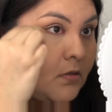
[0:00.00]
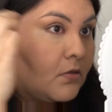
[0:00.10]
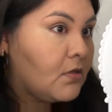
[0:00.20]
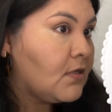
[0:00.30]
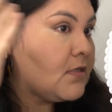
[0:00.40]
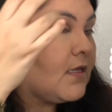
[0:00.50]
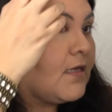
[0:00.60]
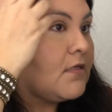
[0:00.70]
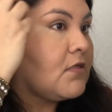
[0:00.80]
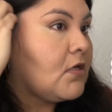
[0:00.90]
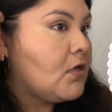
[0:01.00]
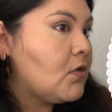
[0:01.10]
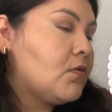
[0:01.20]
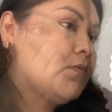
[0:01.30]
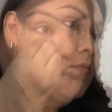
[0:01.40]
just like
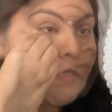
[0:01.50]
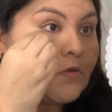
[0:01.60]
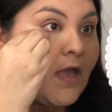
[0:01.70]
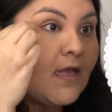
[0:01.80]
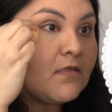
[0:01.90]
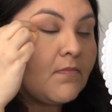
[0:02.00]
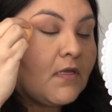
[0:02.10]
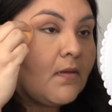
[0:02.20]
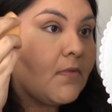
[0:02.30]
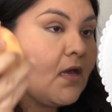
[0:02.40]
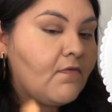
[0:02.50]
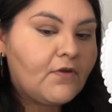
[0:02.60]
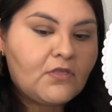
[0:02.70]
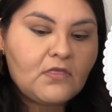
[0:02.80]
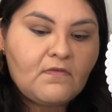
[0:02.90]
so. It also has medium
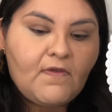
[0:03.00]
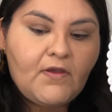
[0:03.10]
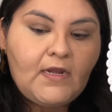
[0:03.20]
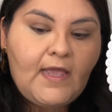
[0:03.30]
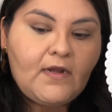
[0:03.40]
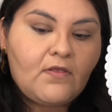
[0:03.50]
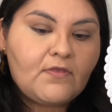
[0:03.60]
coverage. It's very light on the